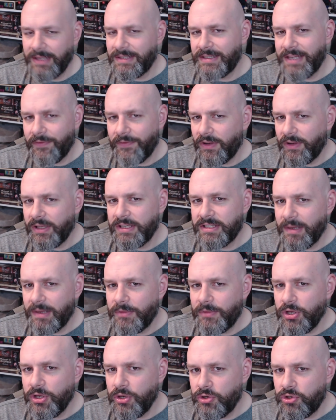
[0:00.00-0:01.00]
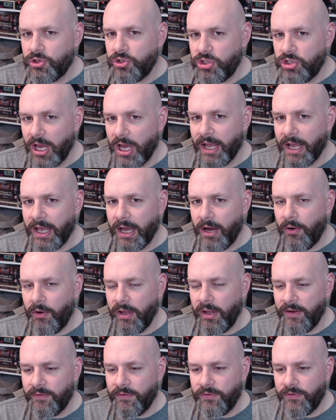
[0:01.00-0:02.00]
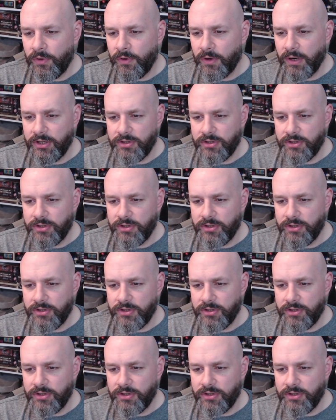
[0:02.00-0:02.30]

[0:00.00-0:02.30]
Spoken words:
definitely something you should check out if you're